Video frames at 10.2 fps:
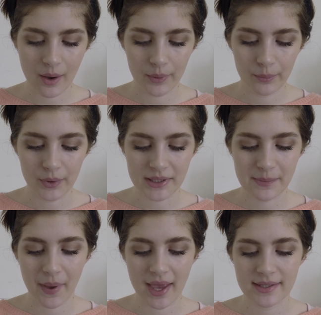how it works
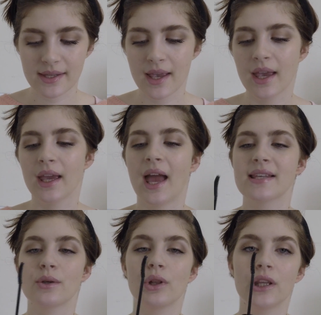best. It
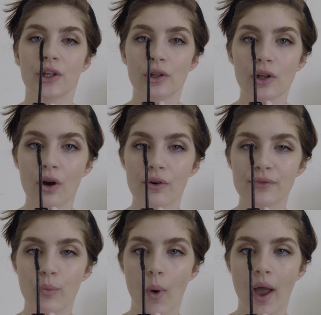has a little
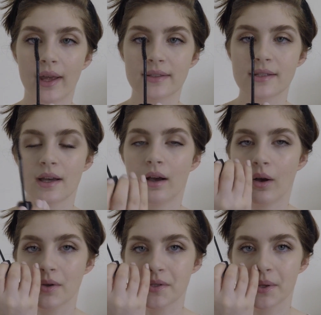curved wand
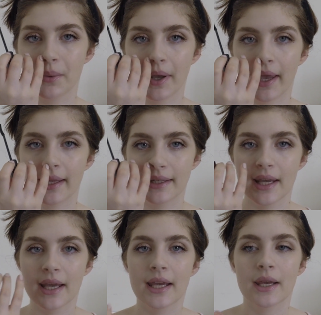also, and
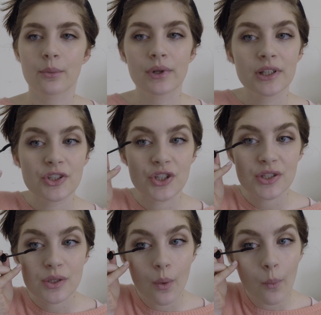it really
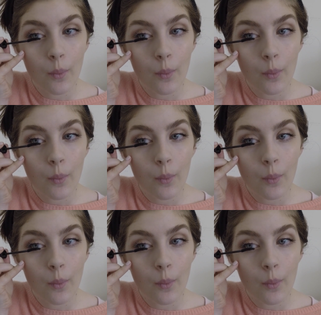just